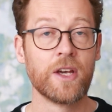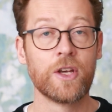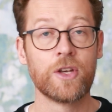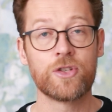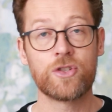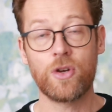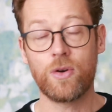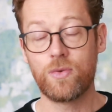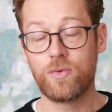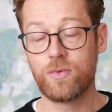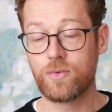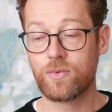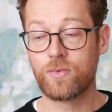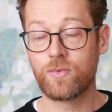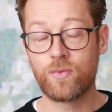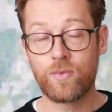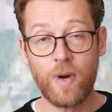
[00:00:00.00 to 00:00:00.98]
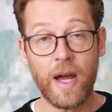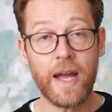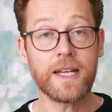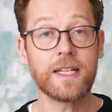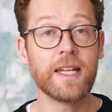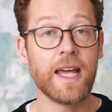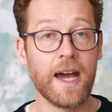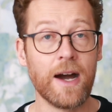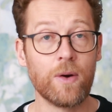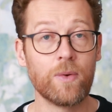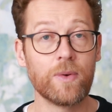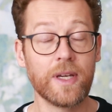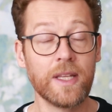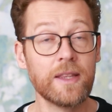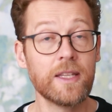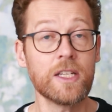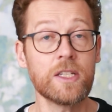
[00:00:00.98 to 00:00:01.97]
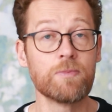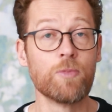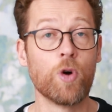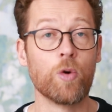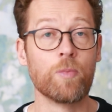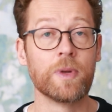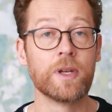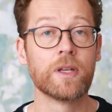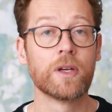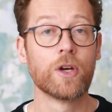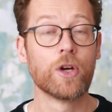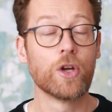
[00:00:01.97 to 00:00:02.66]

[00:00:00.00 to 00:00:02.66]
So, right now, in this moment,